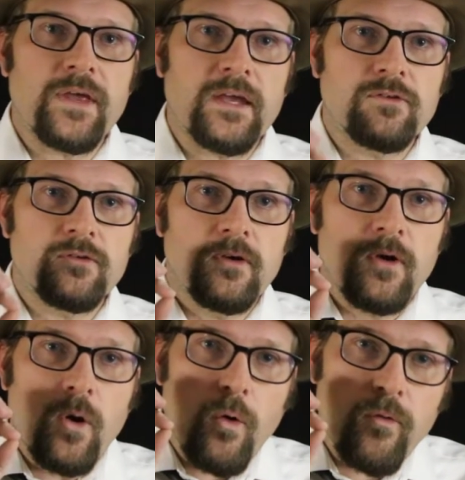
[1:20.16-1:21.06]
they
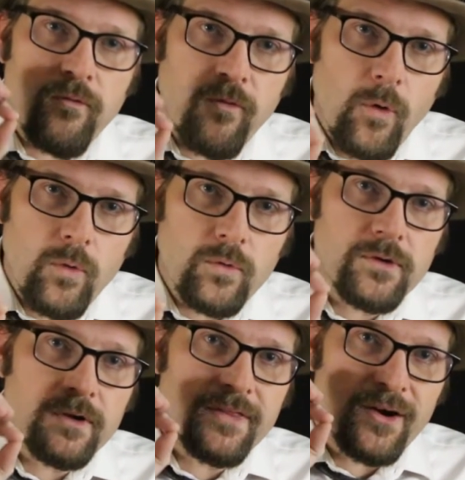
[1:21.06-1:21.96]

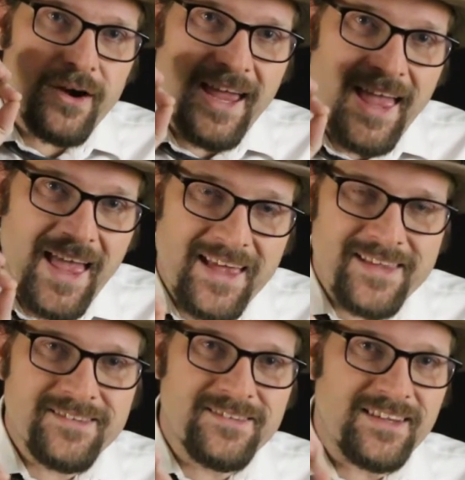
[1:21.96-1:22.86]
fold their
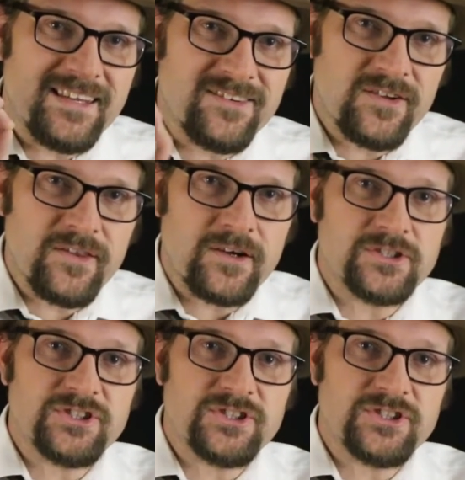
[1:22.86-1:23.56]
heads into their